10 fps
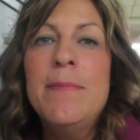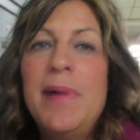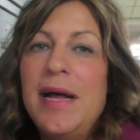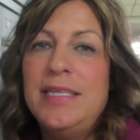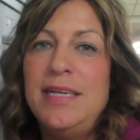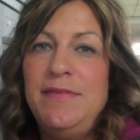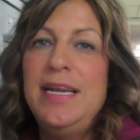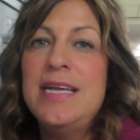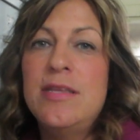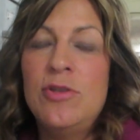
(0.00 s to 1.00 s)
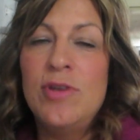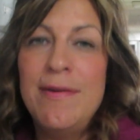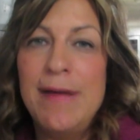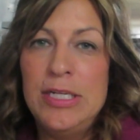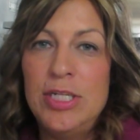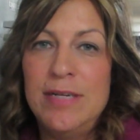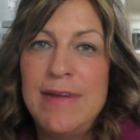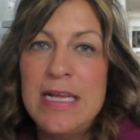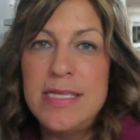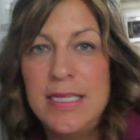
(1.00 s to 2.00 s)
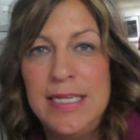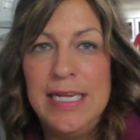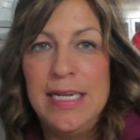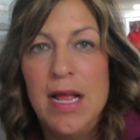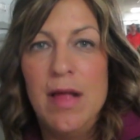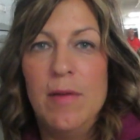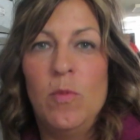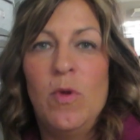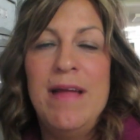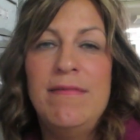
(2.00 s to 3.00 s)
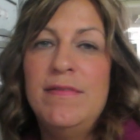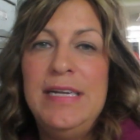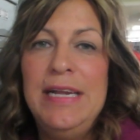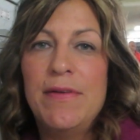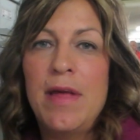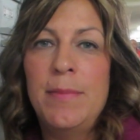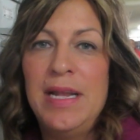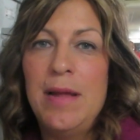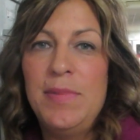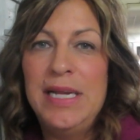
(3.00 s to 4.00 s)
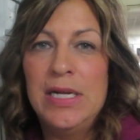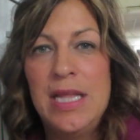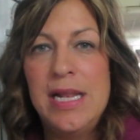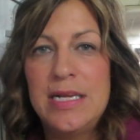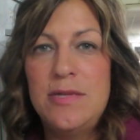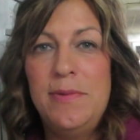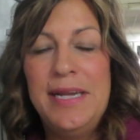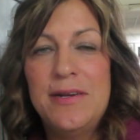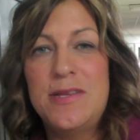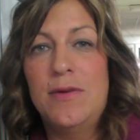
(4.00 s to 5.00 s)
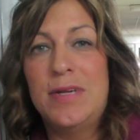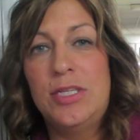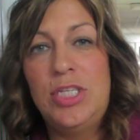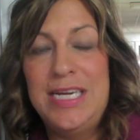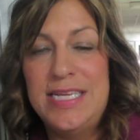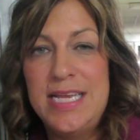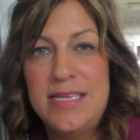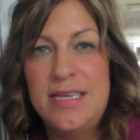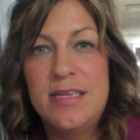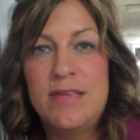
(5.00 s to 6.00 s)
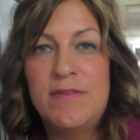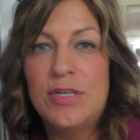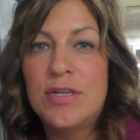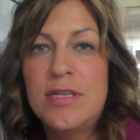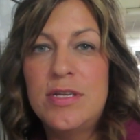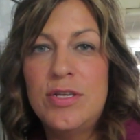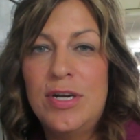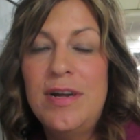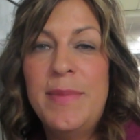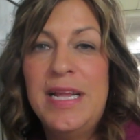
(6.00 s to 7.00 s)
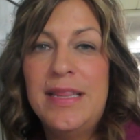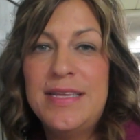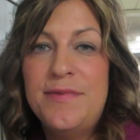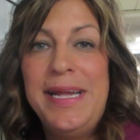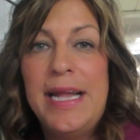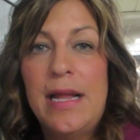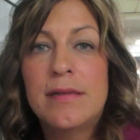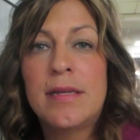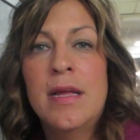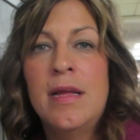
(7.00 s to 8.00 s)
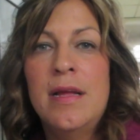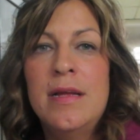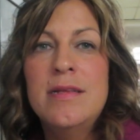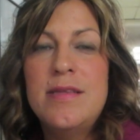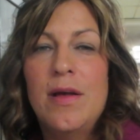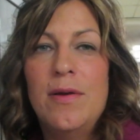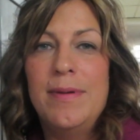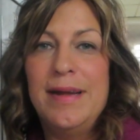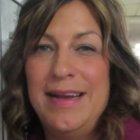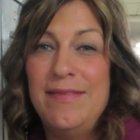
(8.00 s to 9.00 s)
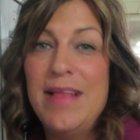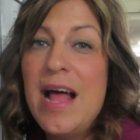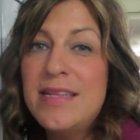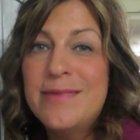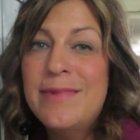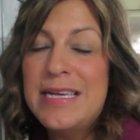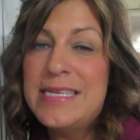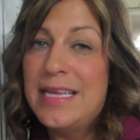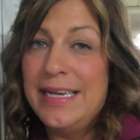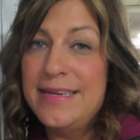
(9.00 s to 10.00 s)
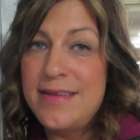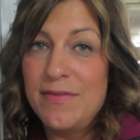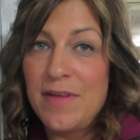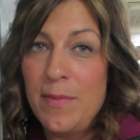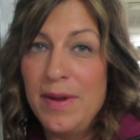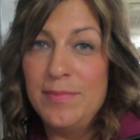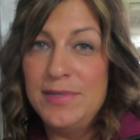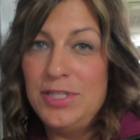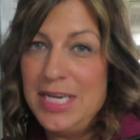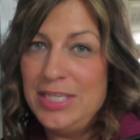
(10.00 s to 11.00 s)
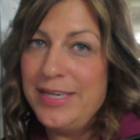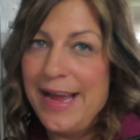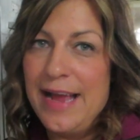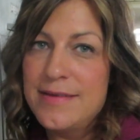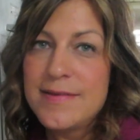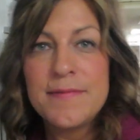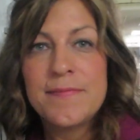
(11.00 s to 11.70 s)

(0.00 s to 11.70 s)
But if you guys enjoy watching wrestling, we'll have a video coming up here in the next week or so because Chase has his first tournament this weekend. So we're going to have lots of wrestling stuff coming up with Chase, you guys.